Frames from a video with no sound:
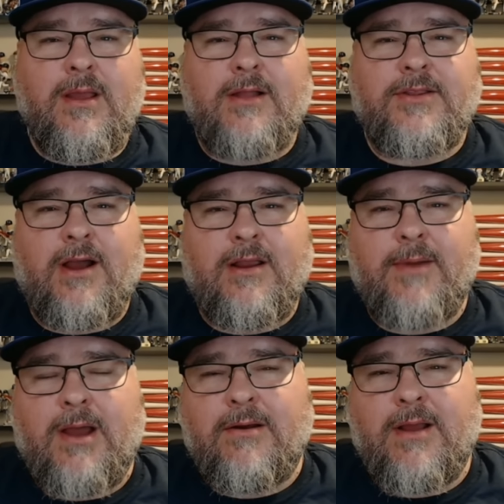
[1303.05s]
I'll talk
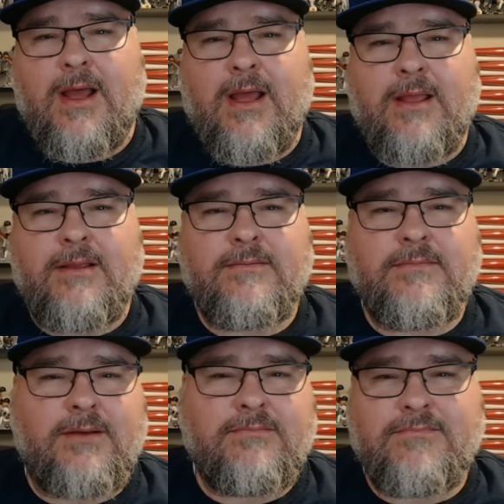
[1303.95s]
about a
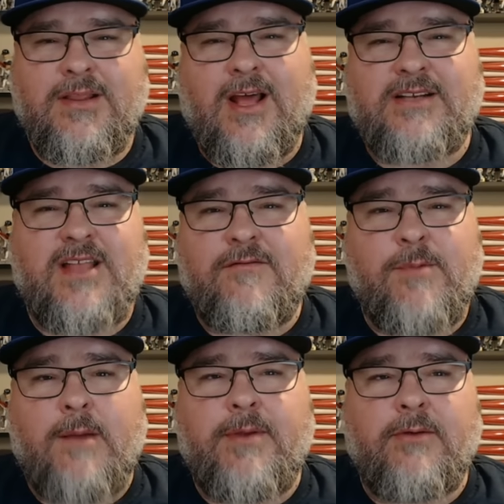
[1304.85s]
lot of stuff
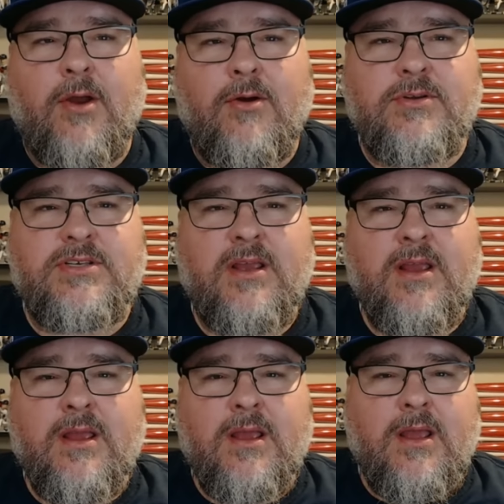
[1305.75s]
about Pete Rose
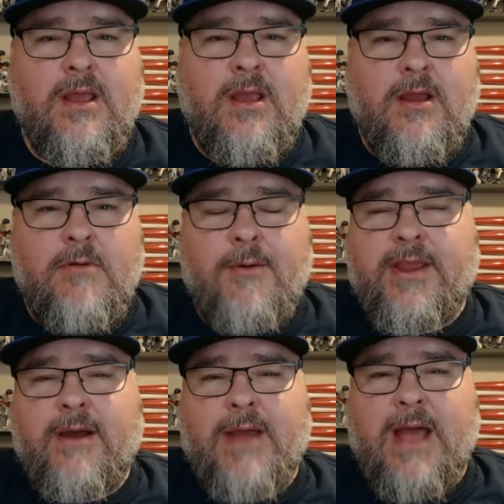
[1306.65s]
when we
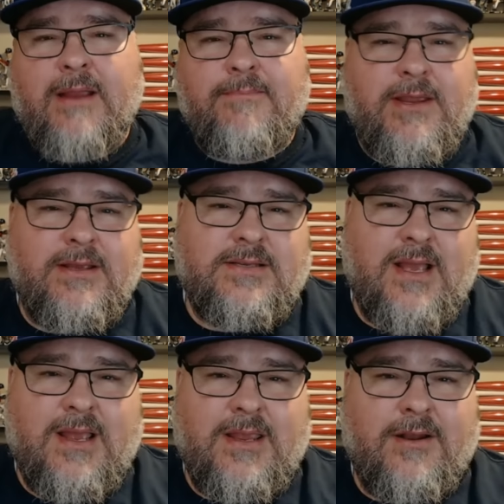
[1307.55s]
come back because
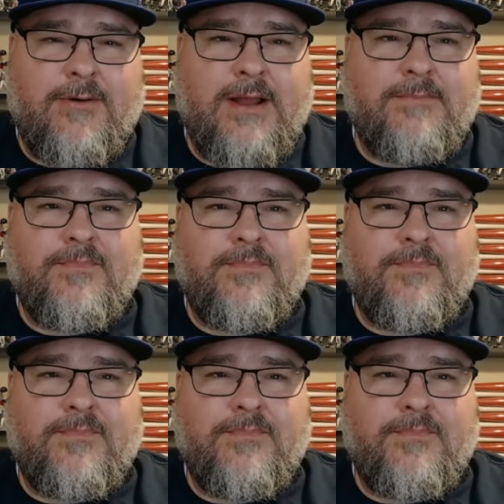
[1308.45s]
you know what?